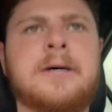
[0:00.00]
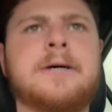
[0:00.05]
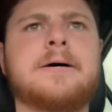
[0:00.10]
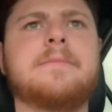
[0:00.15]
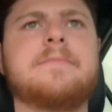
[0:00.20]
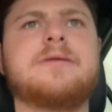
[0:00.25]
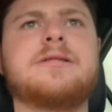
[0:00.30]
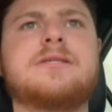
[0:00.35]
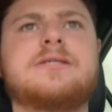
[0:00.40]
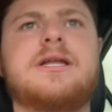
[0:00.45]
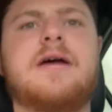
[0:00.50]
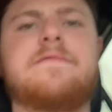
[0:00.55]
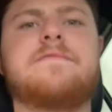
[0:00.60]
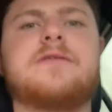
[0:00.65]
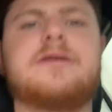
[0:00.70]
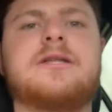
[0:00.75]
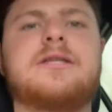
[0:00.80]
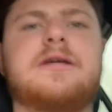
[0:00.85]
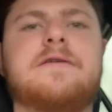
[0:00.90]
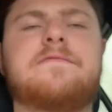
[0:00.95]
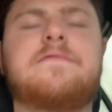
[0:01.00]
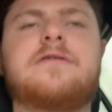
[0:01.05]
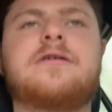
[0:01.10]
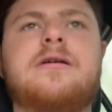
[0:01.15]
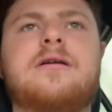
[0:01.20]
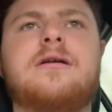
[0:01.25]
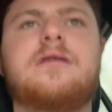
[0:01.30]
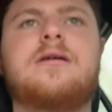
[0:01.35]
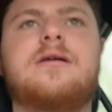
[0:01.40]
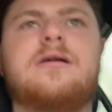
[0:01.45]
It's definitely
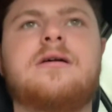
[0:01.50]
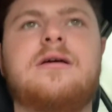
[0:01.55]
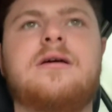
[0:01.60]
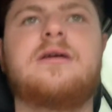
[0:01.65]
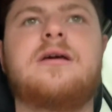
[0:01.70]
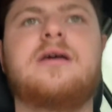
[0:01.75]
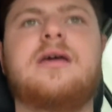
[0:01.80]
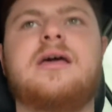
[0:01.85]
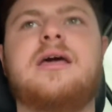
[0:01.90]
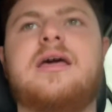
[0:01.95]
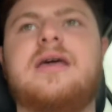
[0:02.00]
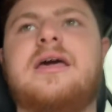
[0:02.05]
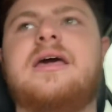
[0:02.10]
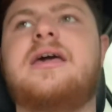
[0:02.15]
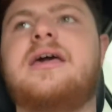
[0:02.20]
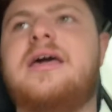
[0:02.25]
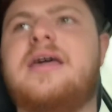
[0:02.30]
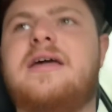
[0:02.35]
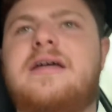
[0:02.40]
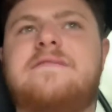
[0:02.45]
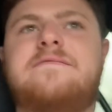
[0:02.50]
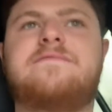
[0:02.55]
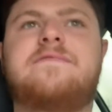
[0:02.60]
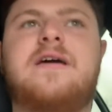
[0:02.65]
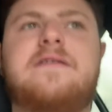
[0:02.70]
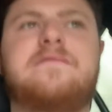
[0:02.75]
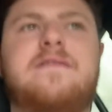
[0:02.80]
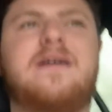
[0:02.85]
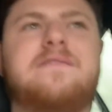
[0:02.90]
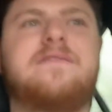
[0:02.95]
different.
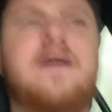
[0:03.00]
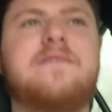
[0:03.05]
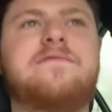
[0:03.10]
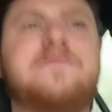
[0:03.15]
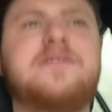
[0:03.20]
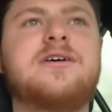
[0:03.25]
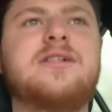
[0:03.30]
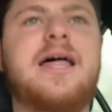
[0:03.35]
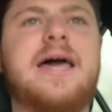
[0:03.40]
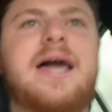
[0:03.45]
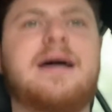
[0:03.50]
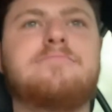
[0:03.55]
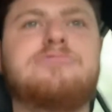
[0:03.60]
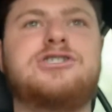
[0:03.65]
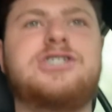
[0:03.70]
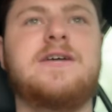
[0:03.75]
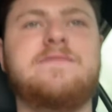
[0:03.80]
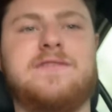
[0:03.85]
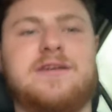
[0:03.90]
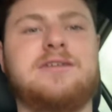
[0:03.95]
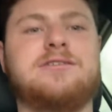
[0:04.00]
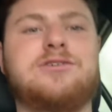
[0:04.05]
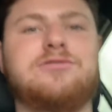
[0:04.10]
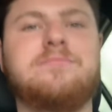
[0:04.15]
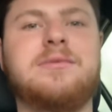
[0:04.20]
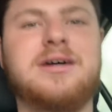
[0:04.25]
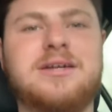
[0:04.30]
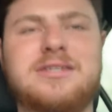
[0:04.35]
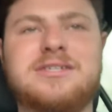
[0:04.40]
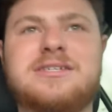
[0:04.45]
If I feel like I'm shifting too
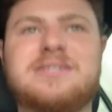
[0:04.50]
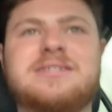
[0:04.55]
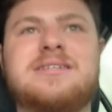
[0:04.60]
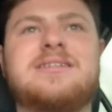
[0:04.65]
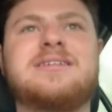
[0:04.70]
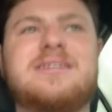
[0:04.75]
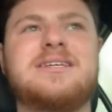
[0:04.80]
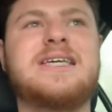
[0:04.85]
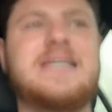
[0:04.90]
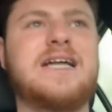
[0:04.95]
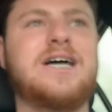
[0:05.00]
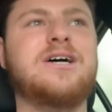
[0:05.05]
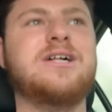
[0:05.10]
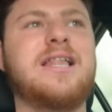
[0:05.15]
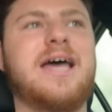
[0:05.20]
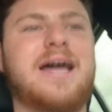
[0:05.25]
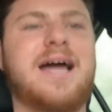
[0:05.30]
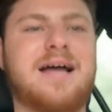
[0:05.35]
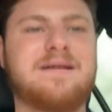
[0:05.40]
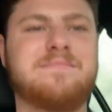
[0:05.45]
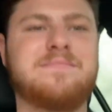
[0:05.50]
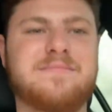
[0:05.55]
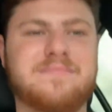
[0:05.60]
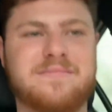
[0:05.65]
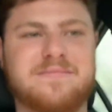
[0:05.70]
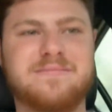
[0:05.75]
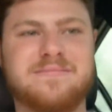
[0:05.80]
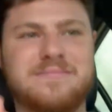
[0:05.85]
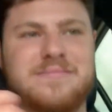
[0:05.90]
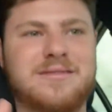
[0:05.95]
much, you know, like
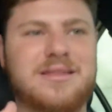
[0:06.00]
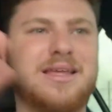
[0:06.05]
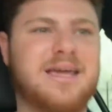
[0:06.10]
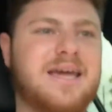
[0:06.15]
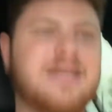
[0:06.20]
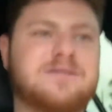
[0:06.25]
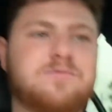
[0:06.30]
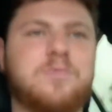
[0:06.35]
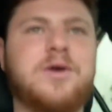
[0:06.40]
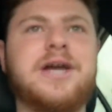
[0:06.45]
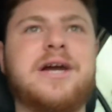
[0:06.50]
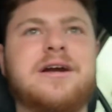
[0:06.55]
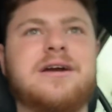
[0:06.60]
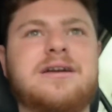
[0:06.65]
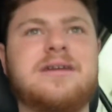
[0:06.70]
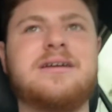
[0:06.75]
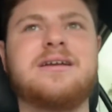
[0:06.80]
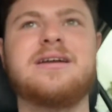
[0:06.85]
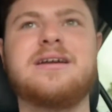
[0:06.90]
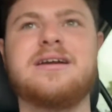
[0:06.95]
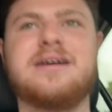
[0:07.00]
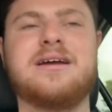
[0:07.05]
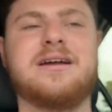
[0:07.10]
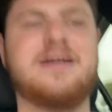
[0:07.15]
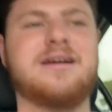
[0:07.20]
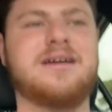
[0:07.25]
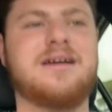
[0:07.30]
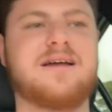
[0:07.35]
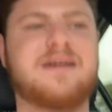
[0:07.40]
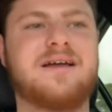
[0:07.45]
it's weird.
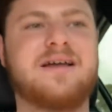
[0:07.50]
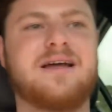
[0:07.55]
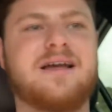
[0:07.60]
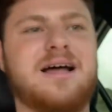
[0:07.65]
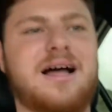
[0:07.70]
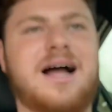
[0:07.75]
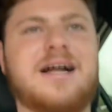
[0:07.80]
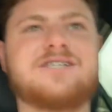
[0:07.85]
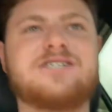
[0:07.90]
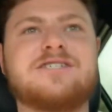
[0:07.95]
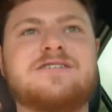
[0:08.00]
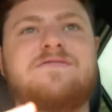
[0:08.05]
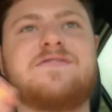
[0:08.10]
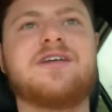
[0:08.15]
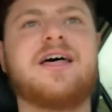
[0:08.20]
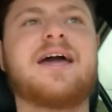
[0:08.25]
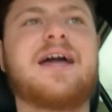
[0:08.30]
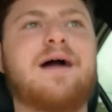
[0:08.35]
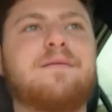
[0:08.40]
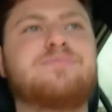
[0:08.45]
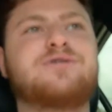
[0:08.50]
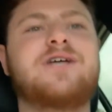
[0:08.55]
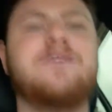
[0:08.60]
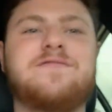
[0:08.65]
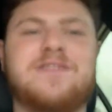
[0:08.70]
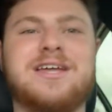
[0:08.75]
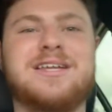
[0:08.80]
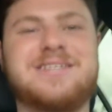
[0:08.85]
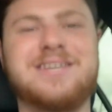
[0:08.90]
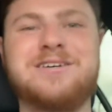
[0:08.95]
I just feel like I'm
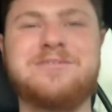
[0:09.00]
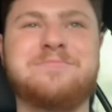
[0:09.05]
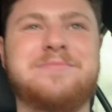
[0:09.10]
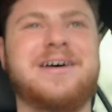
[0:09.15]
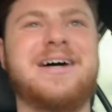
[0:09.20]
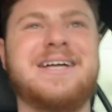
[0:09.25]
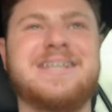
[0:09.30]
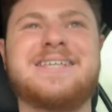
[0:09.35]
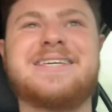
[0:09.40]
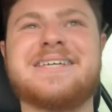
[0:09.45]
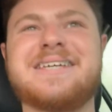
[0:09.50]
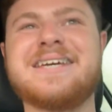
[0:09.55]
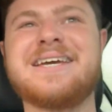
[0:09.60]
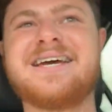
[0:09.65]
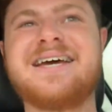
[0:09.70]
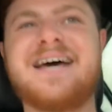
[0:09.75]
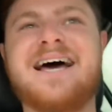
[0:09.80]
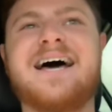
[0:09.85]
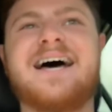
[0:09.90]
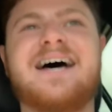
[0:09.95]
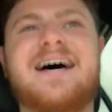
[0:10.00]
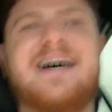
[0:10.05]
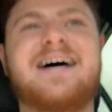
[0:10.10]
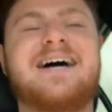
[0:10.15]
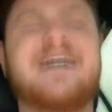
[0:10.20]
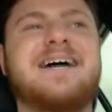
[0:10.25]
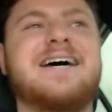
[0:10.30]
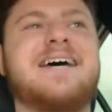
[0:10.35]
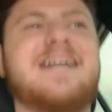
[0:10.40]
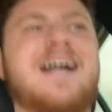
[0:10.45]
shifting too much,
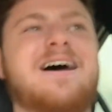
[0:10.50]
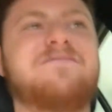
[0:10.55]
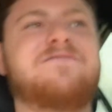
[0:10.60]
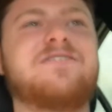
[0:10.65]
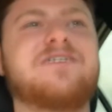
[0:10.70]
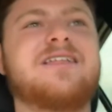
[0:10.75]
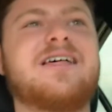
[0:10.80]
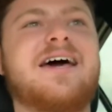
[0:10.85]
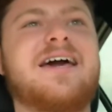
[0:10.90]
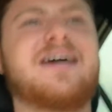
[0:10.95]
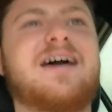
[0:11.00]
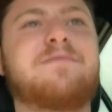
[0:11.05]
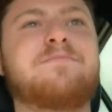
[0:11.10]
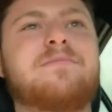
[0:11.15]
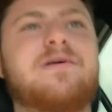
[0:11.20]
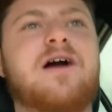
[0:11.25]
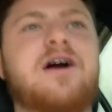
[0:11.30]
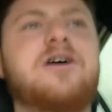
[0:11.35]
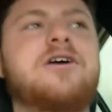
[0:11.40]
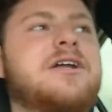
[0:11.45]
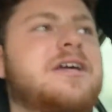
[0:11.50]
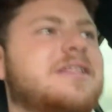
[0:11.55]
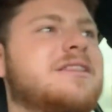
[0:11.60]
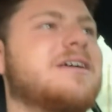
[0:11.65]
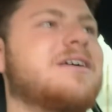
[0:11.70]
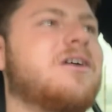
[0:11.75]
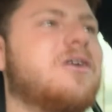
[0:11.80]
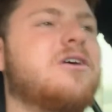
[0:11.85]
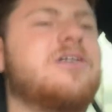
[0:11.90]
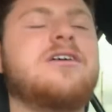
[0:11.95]
and I feel like I'm hurting
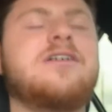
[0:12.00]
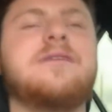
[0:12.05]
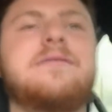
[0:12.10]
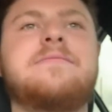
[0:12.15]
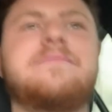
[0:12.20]
the car.